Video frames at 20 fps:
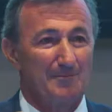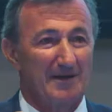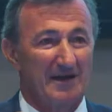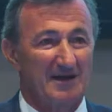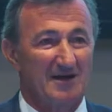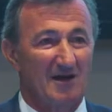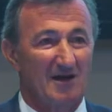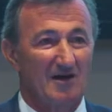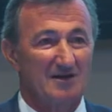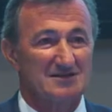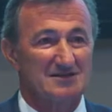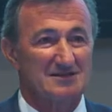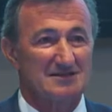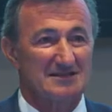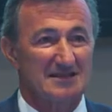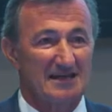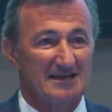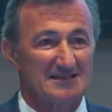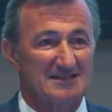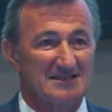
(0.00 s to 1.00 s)

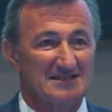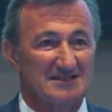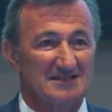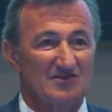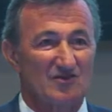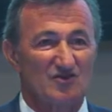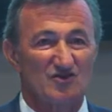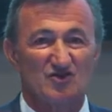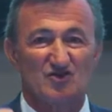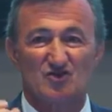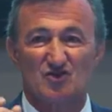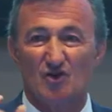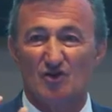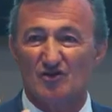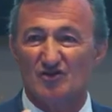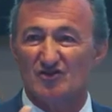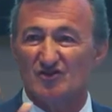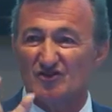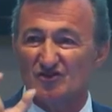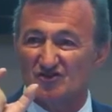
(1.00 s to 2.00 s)
because that's the
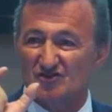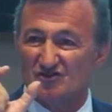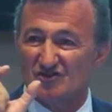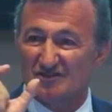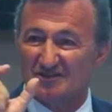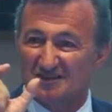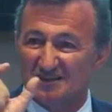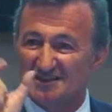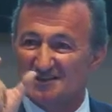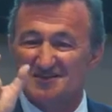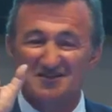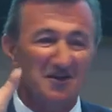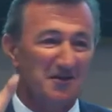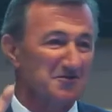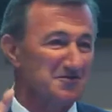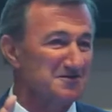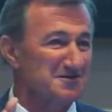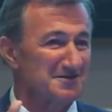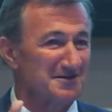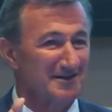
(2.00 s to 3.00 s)
shortest
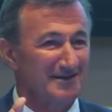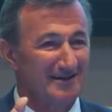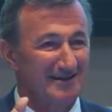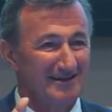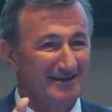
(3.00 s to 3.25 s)
distance